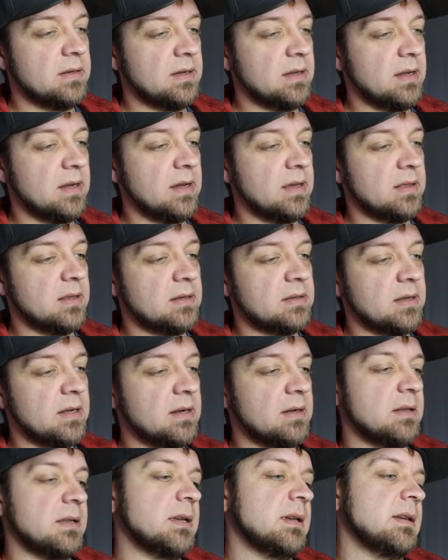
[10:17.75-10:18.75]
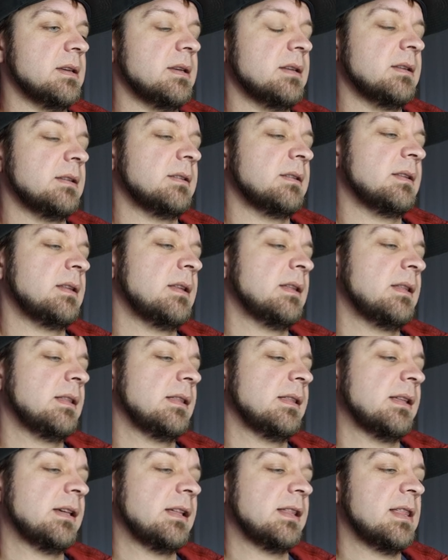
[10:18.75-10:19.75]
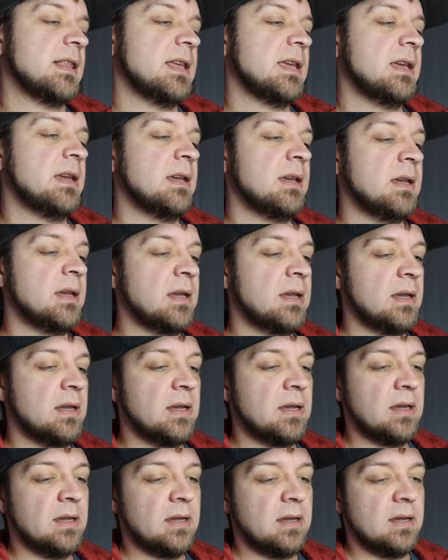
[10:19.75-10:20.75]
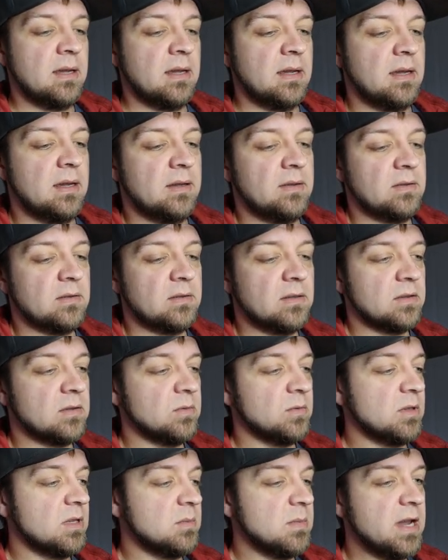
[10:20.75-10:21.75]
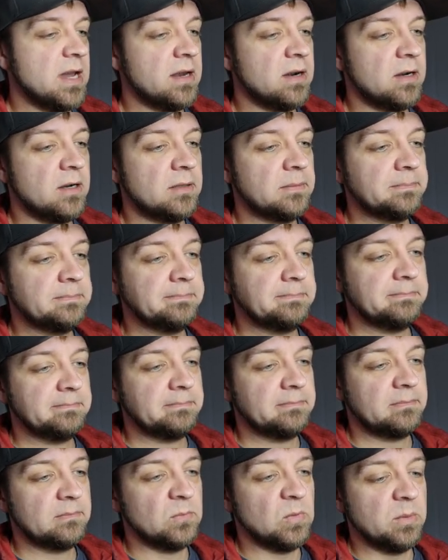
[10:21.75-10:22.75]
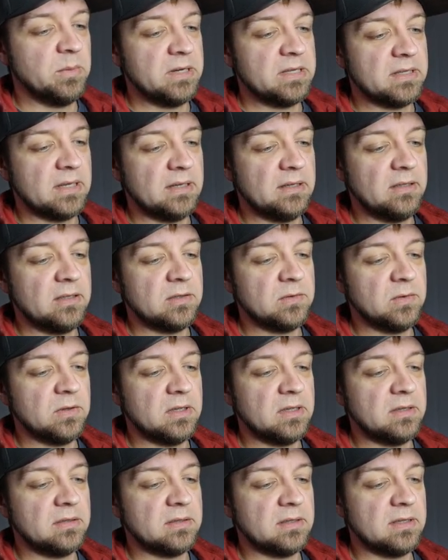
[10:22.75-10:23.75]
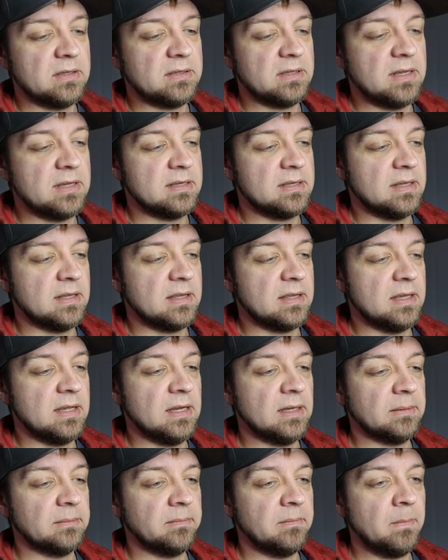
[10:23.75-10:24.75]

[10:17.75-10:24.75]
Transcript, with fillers: And the title is The Thing, because it doesn't really matter what my title is for this. And it says The Thing.